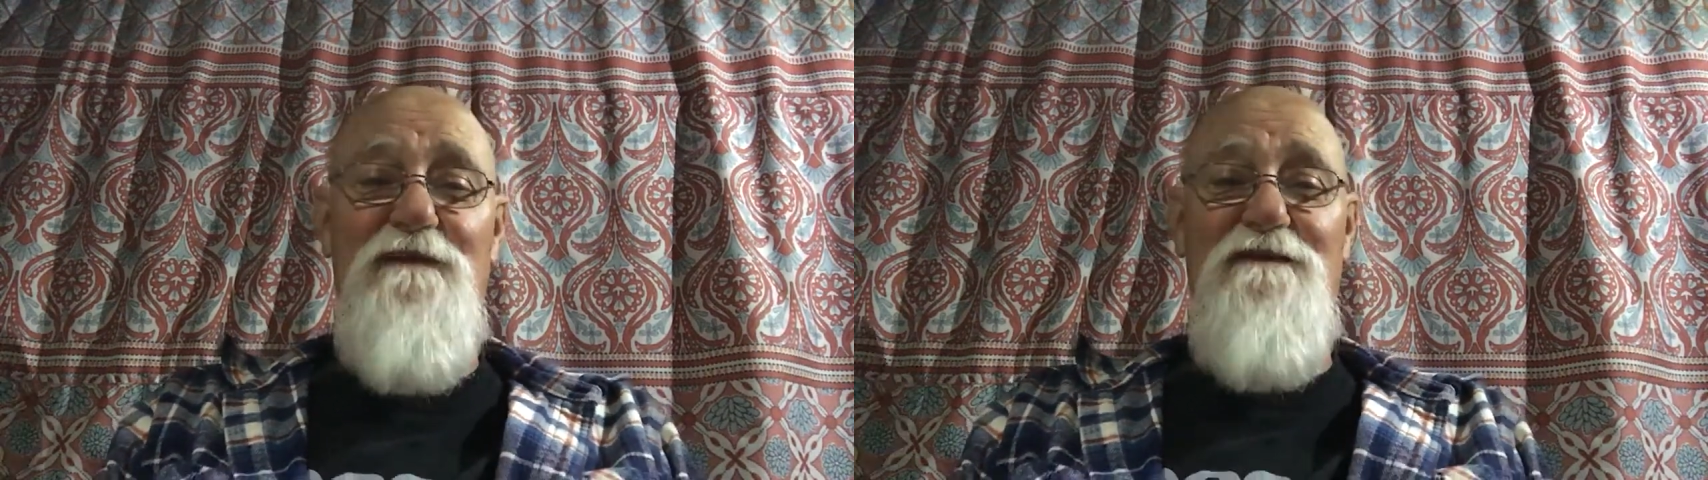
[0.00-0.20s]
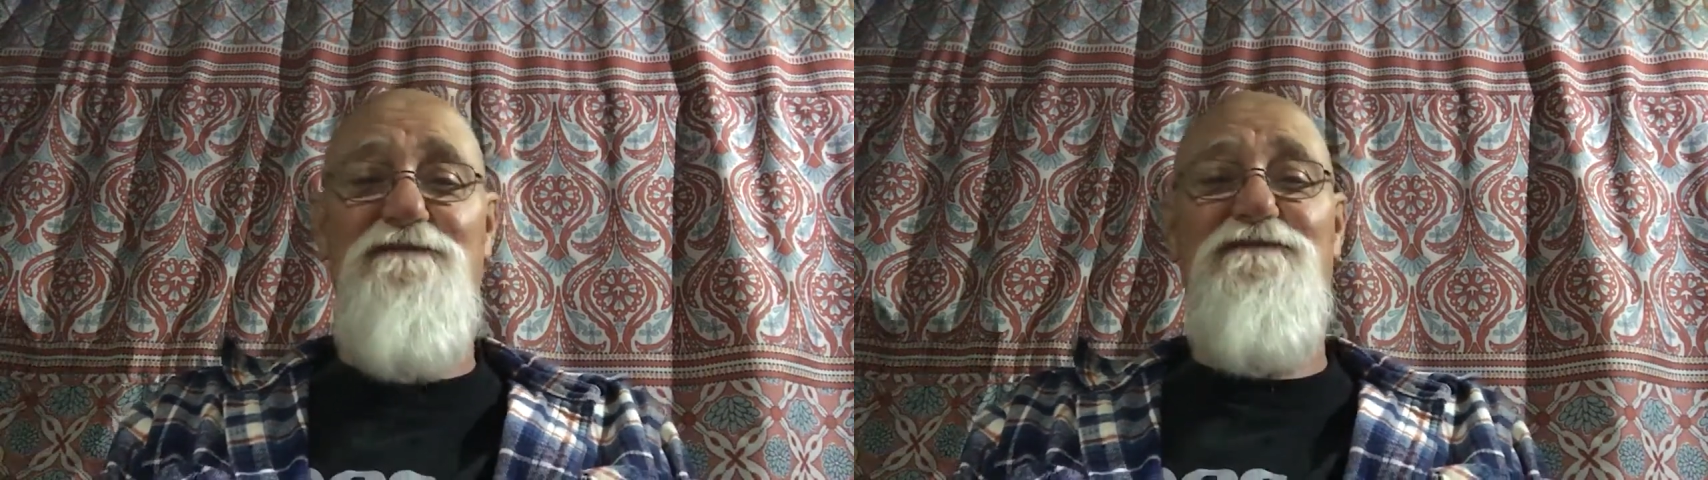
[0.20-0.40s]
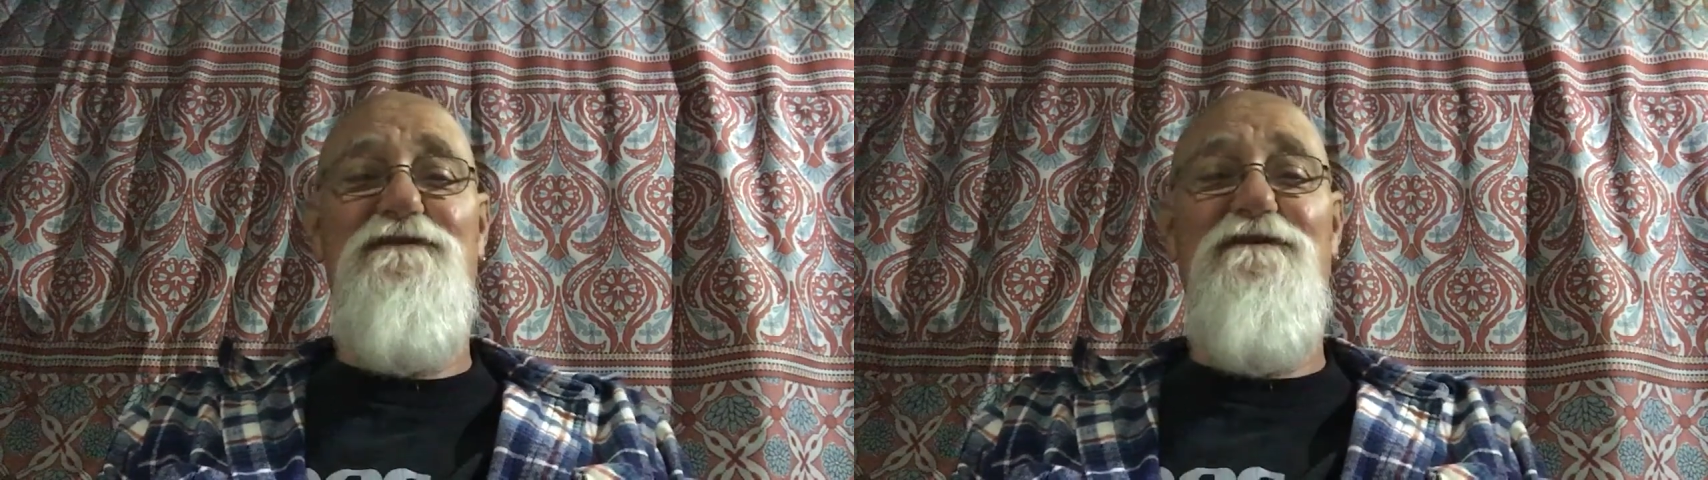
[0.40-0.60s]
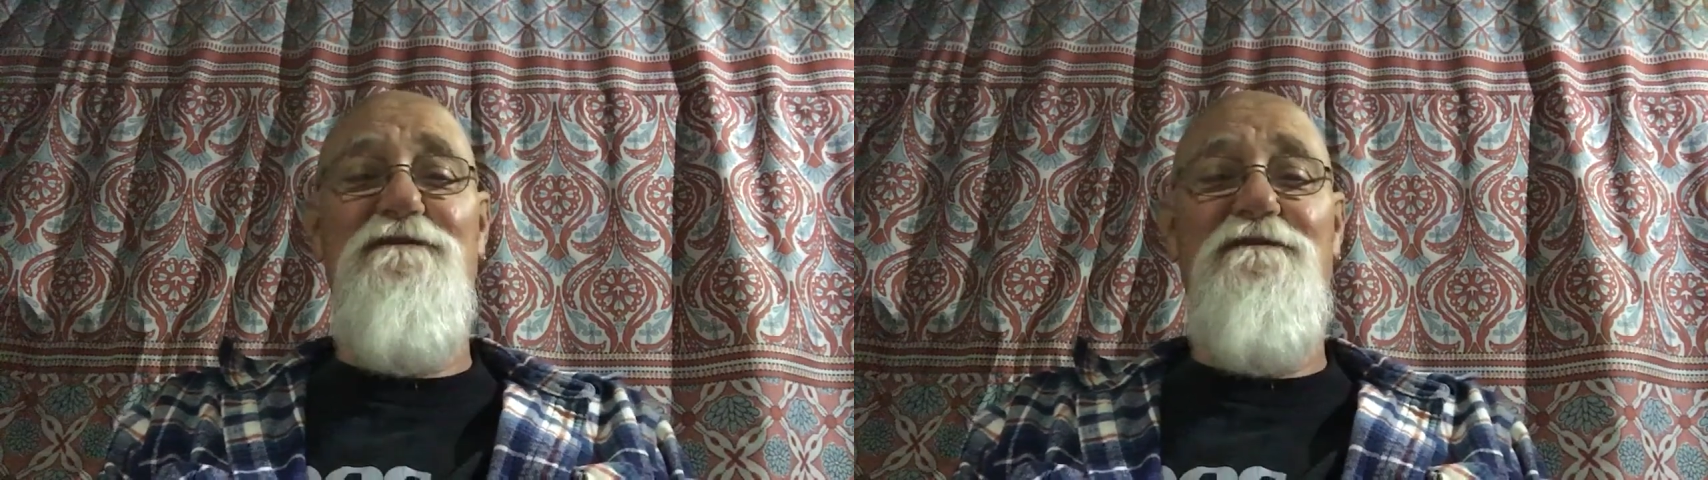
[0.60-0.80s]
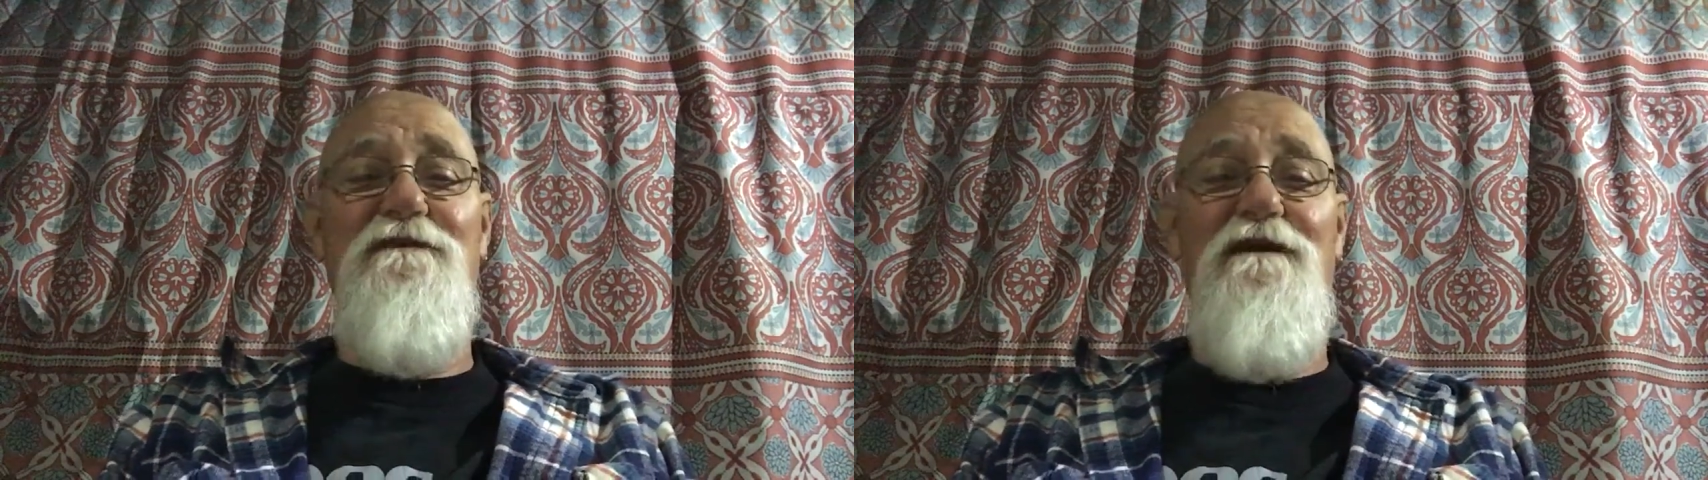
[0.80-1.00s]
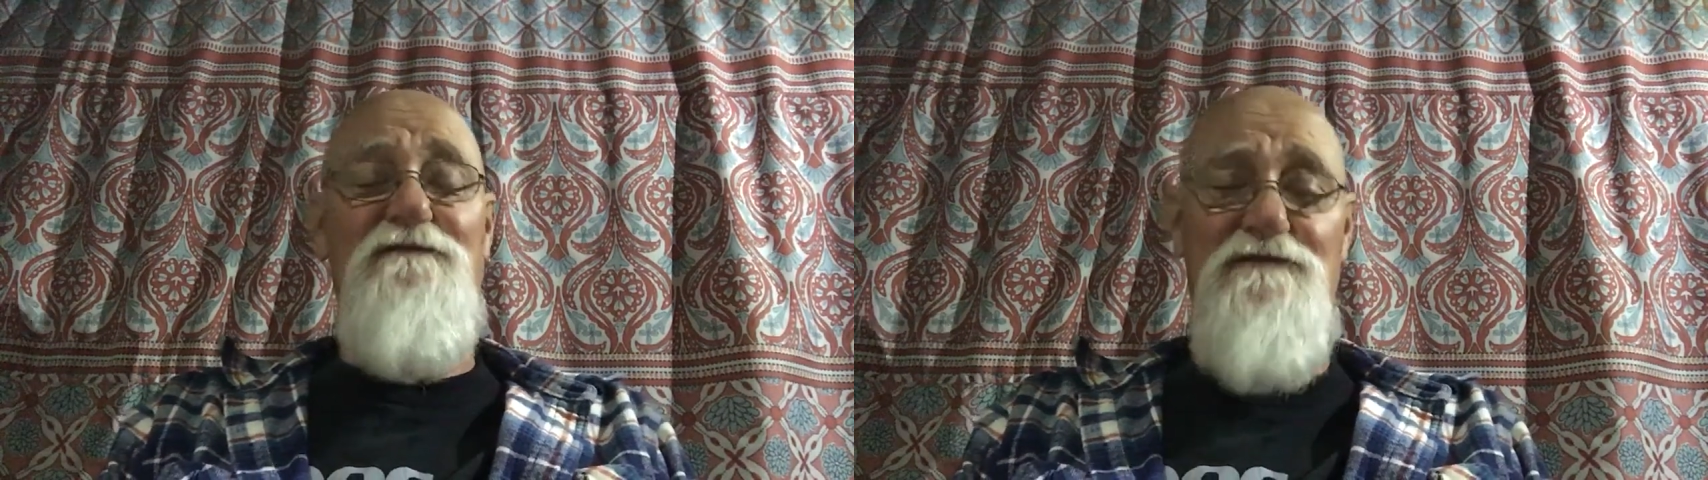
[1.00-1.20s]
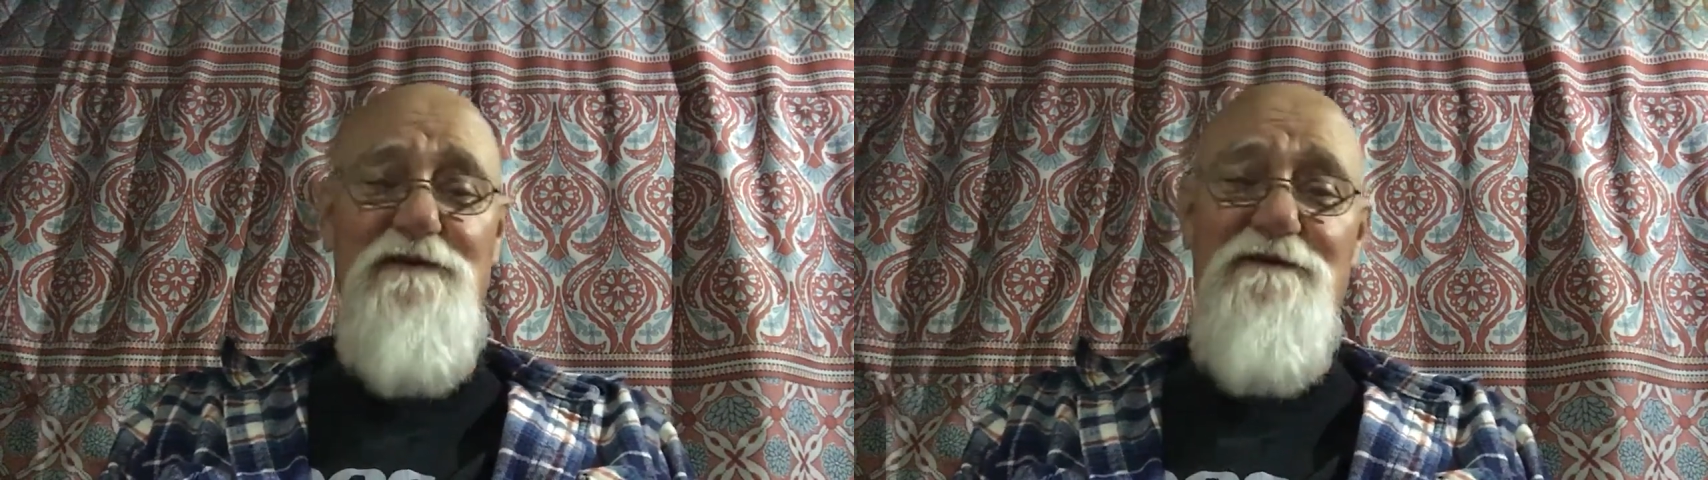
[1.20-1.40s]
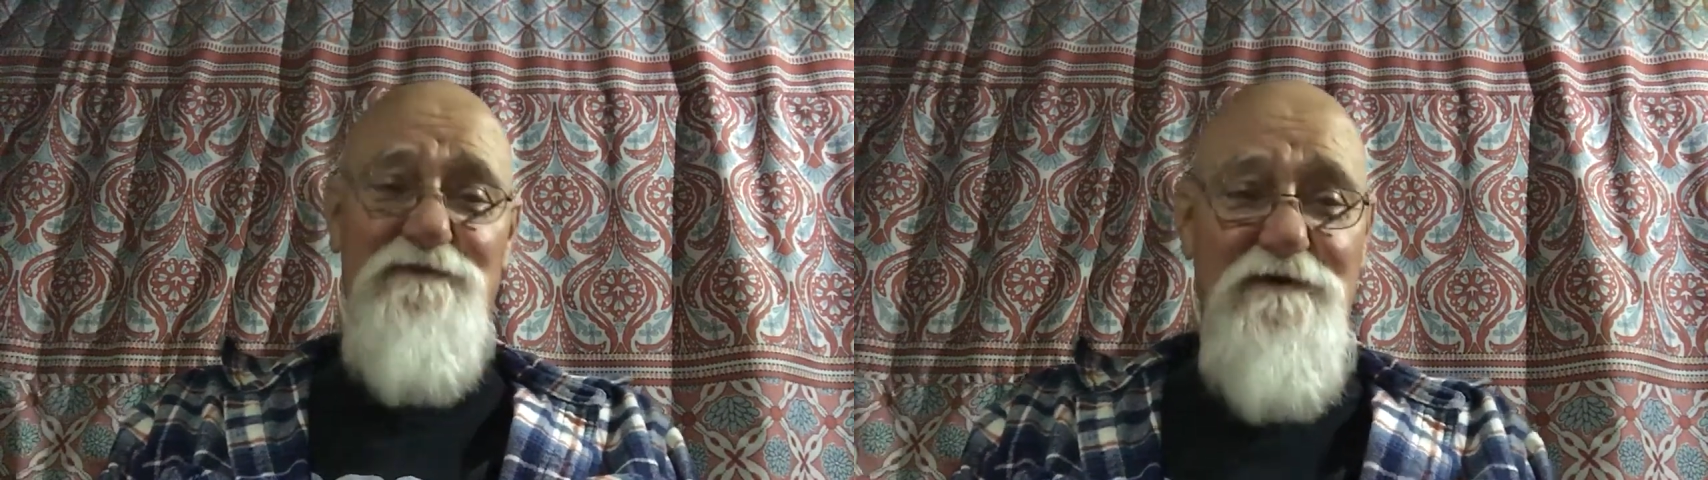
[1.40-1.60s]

It started every single